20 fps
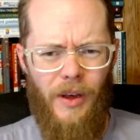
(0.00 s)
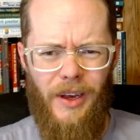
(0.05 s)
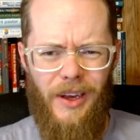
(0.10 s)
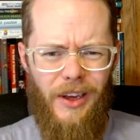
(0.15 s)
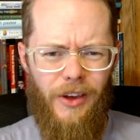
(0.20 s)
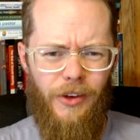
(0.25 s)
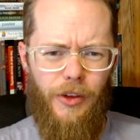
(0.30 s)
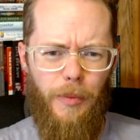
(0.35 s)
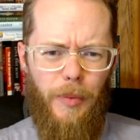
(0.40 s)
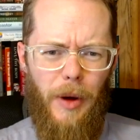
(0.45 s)

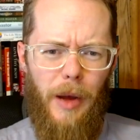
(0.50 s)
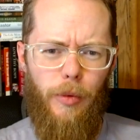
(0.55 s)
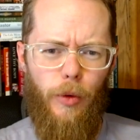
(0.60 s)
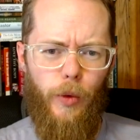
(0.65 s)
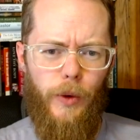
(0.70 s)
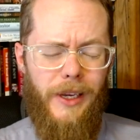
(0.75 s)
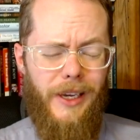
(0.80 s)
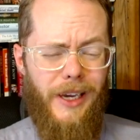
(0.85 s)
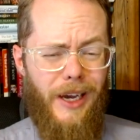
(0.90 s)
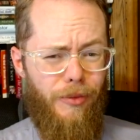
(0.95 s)
Is the Bible
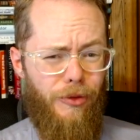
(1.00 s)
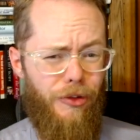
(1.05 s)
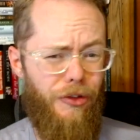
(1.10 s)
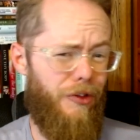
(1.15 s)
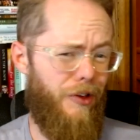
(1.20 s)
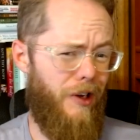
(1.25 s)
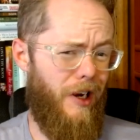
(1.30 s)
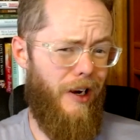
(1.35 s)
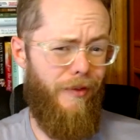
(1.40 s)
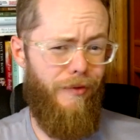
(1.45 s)
recap just
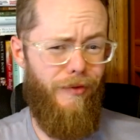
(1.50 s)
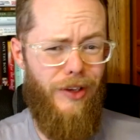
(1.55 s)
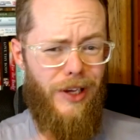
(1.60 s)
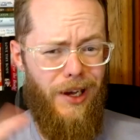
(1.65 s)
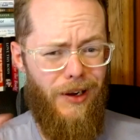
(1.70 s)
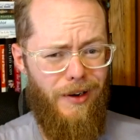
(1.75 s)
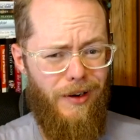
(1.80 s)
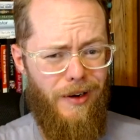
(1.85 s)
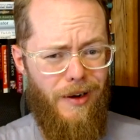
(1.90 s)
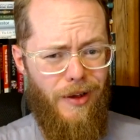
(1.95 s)
kind of
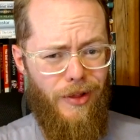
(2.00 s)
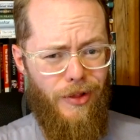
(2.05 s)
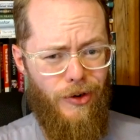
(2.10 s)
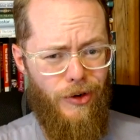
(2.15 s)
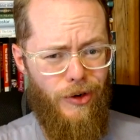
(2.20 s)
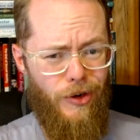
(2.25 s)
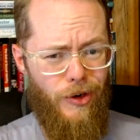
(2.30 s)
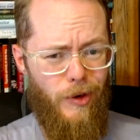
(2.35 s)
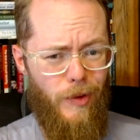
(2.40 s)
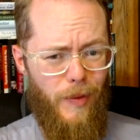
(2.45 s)
yet
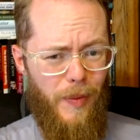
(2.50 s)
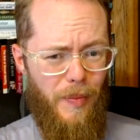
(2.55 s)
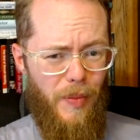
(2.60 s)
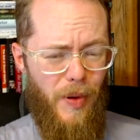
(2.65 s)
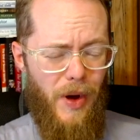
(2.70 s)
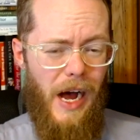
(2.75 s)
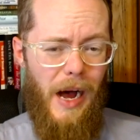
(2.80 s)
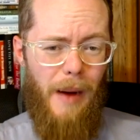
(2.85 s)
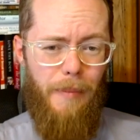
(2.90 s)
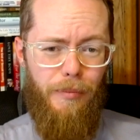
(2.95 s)
another
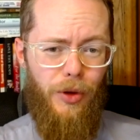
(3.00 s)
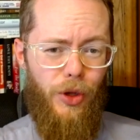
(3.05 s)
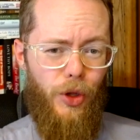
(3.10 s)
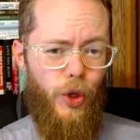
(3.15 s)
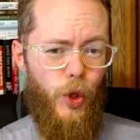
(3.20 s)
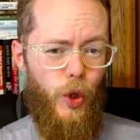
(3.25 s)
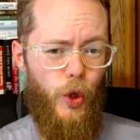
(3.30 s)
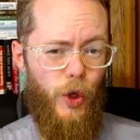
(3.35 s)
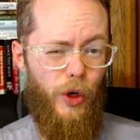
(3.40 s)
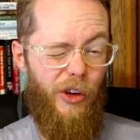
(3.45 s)

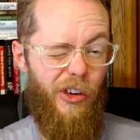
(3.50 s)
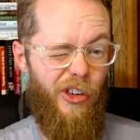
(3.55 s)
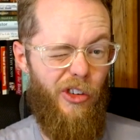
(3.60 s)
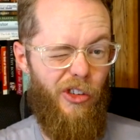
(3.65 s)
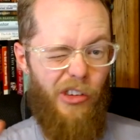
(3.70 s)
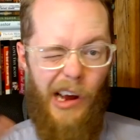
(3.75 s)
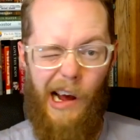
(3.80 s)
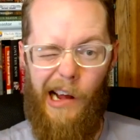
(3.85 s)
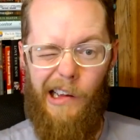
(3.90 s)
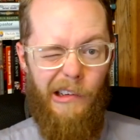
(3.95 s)
popular,
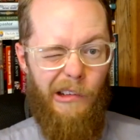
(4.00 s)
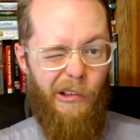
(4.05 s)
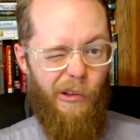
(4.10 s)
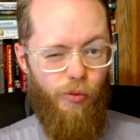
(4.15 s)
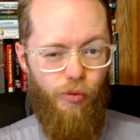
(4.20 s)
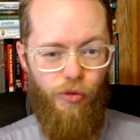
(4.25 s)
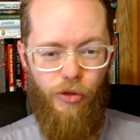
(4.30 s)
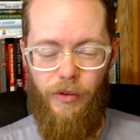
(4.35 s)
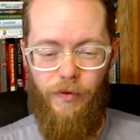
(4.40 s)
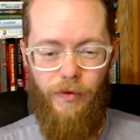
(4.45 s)

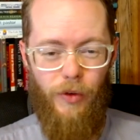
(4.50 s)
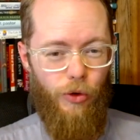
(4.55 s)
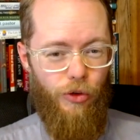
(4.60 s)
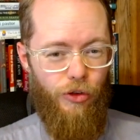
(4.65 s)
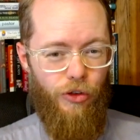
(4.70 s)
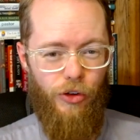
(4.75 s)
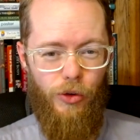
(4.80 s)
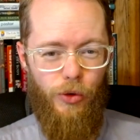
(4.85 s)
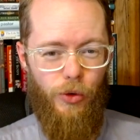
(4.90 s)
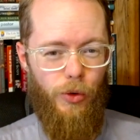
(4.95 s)
shallow,
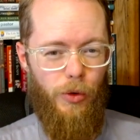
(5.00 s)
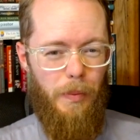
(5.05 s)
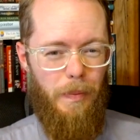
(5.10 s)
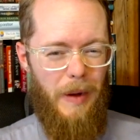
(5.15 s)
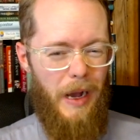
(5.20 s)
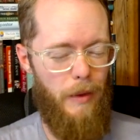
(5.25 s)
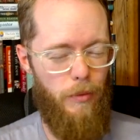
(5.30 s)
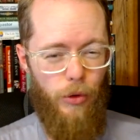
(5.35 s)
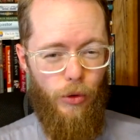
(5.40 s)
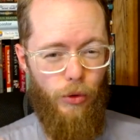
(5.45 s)
devotional
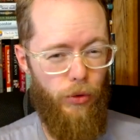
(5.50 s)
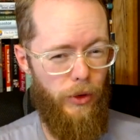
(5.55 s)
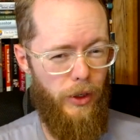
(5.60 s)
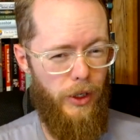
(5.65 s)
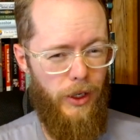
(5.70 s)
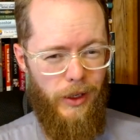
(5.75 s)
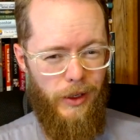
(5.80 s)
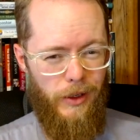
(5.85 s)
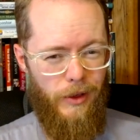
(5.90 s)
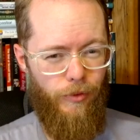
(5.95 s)
Bible
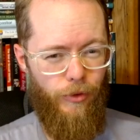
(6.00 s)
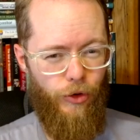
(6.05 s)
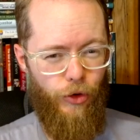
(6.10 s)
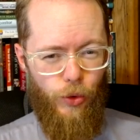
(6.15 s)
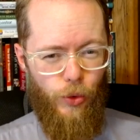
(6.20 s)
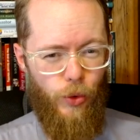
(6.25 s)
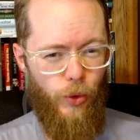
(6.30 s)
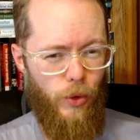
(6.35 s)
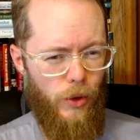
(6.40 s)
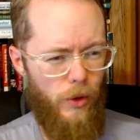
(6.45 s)
reading
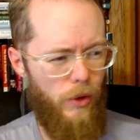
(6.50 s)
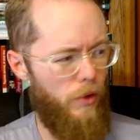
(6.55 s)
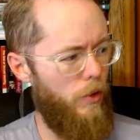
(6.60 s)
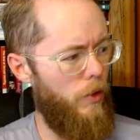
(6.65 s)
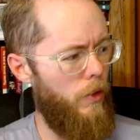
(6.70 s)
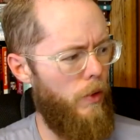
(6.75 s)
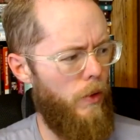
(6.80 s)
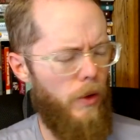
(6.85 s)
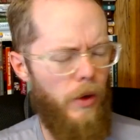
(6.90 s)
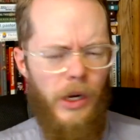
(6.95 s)
tool,
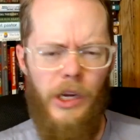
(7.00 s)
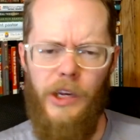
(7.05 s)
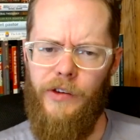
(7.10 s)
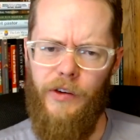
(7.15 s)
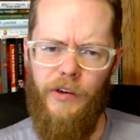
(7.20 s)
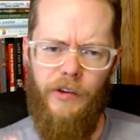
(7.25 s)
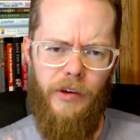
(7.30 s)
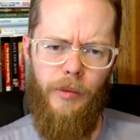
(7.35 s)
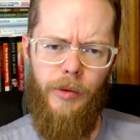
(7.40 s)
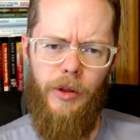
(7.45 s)
or is there
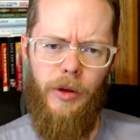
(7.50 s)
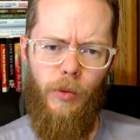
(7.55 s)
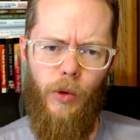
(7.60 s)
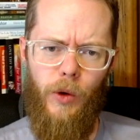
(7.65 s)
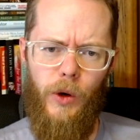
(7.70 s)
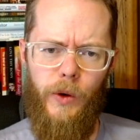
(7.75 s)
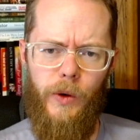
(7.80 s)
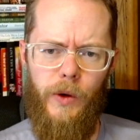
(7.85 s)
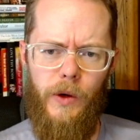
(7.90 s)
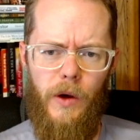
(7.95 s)
something
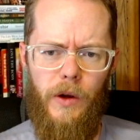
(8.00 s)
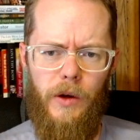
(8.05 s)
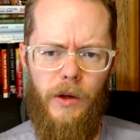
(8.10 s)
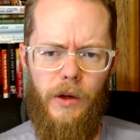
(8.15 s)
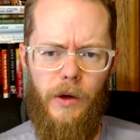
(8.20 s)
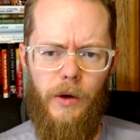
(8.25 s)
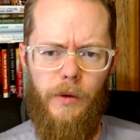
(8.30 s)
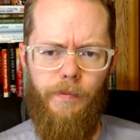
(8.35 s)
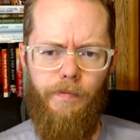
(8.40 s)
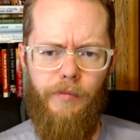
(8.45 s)
more going on
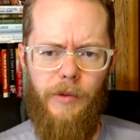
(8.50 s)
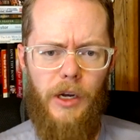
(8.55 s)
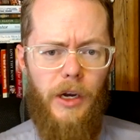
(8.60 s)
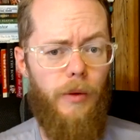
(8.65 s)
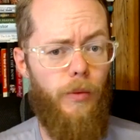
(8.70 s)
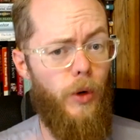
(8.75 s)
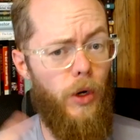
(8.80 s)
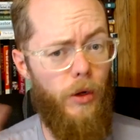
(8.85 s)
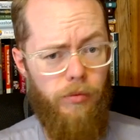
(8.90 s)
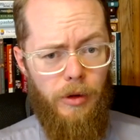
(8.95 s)
here?
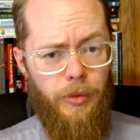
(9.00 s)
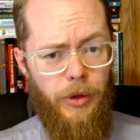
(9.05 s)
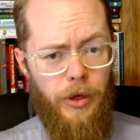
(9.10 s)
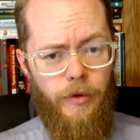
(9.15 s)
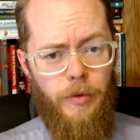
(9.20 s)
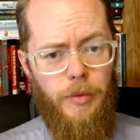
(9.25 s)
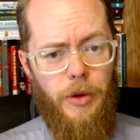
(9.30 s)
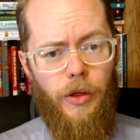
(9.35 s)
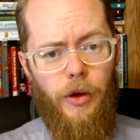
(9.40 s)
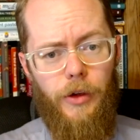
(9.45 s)
Well, let me give
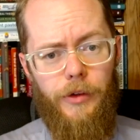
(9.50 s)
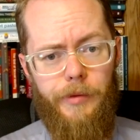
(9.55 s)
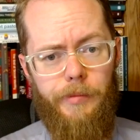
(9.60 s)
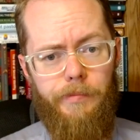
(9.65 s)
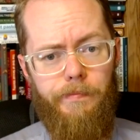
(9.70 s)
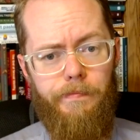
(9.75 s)
you my thoughts.